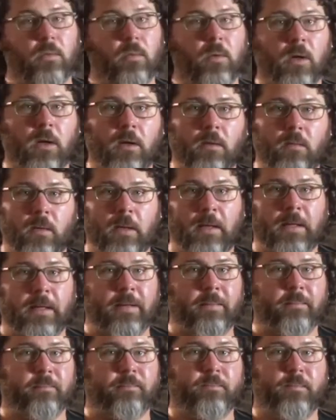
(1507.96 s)
work
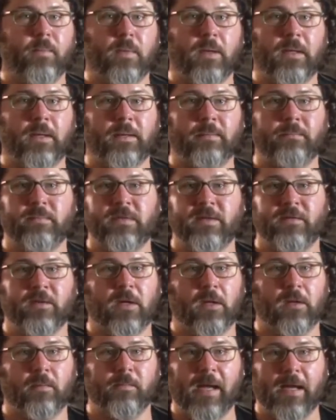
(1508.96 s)
on different
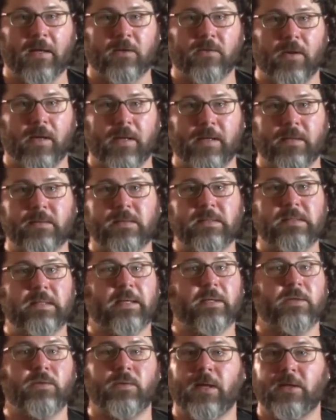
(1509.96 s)
color backgrounds.
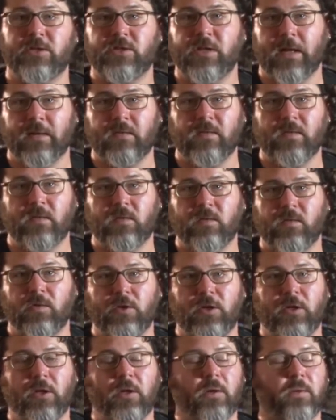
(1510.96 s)
I do headshots in
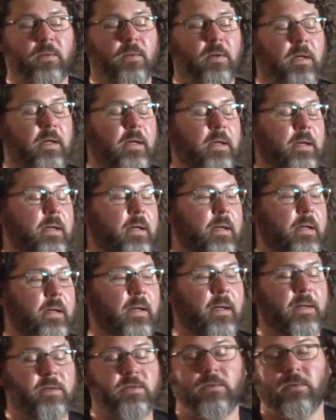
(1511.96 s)
studio.
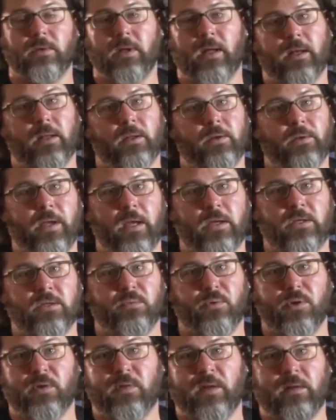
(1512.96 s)
I do a lot of location
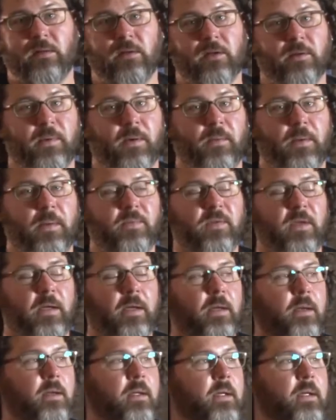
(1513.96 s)
work. Take a look at my website.